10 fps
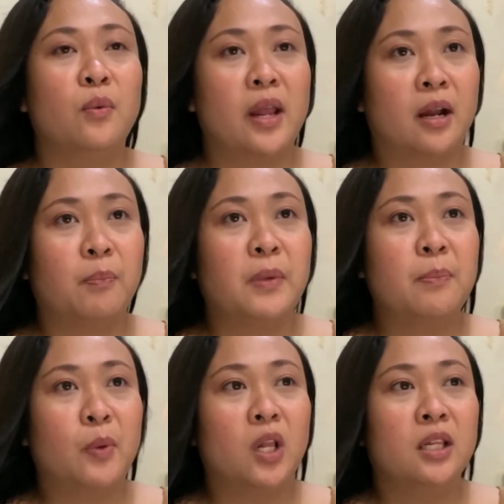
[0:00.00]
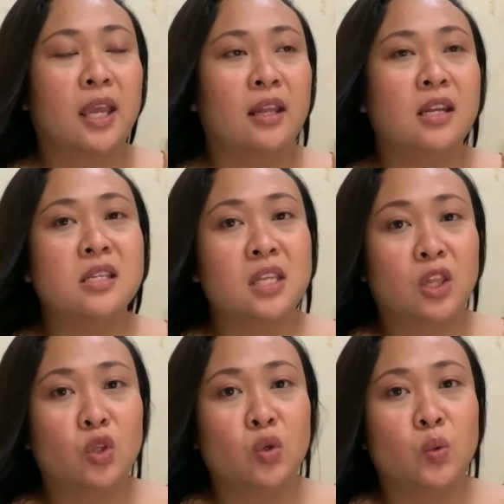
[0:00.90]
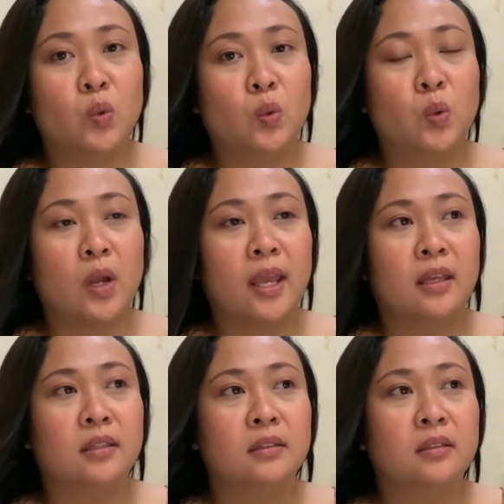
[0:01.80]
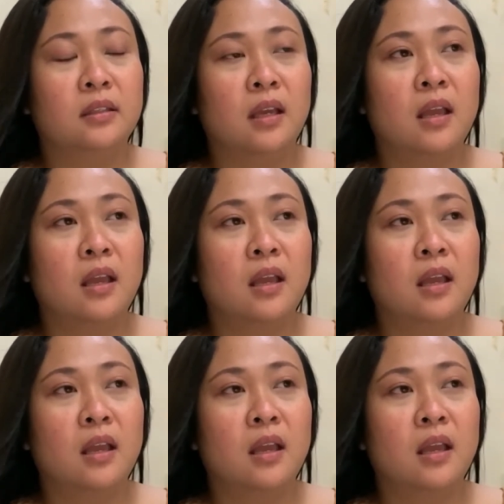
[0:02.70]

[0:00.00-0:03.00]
where people can listen to you and